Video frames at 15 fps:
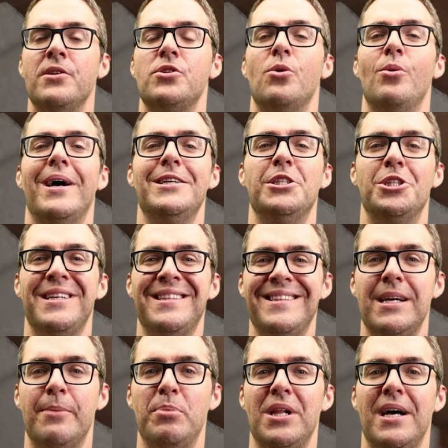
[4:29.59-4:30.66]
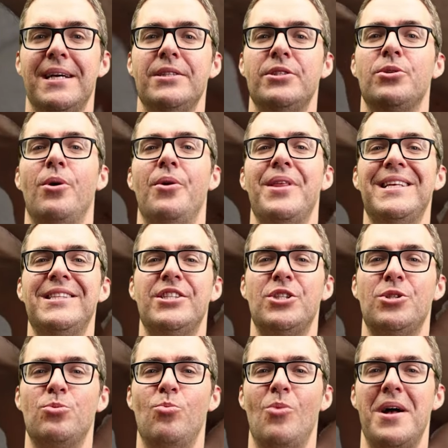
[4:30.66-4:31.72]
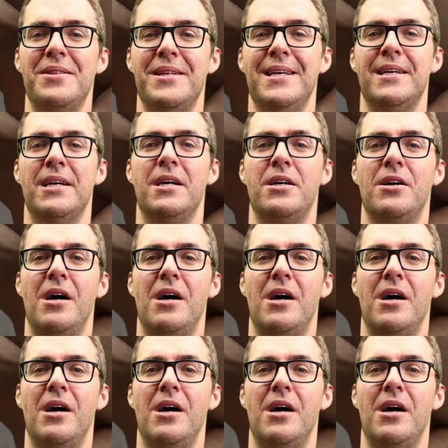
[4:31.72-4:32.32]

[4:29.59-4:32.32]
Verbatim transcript: So I gently apply it so all that swelling